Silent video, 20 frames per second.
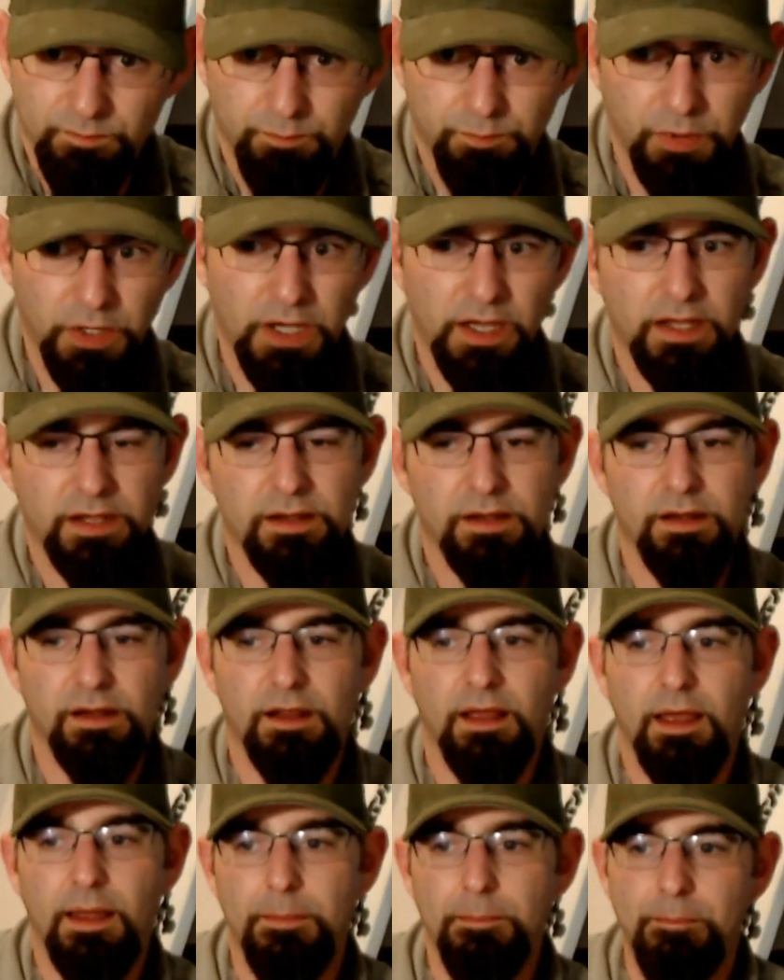but
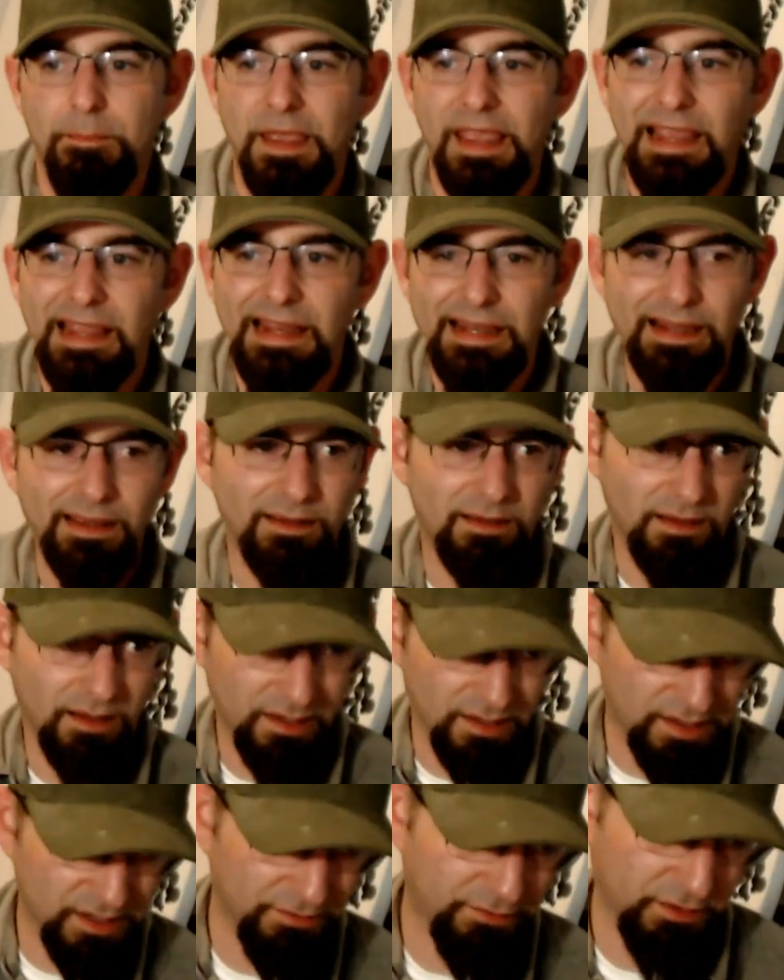I made a
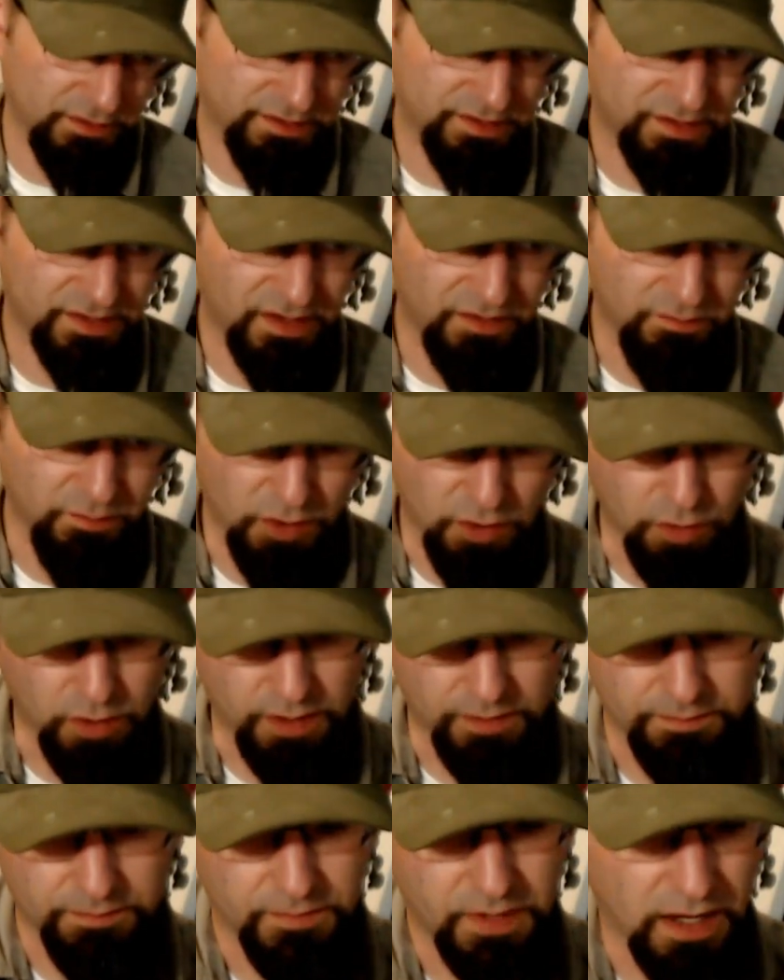different Steve McQueen.
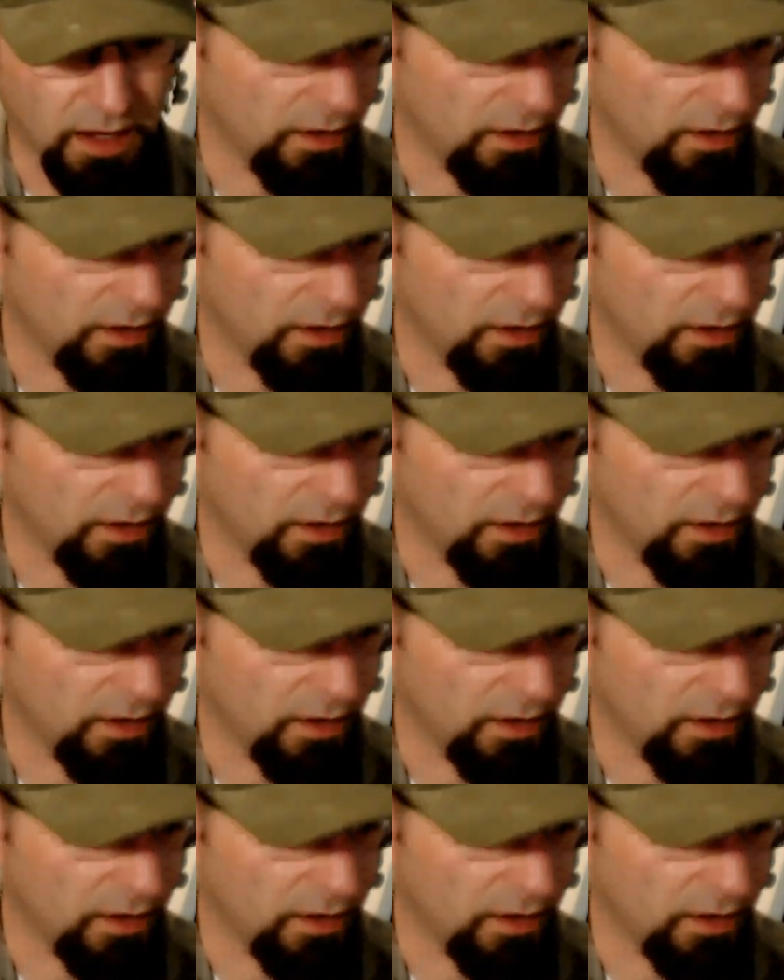Now,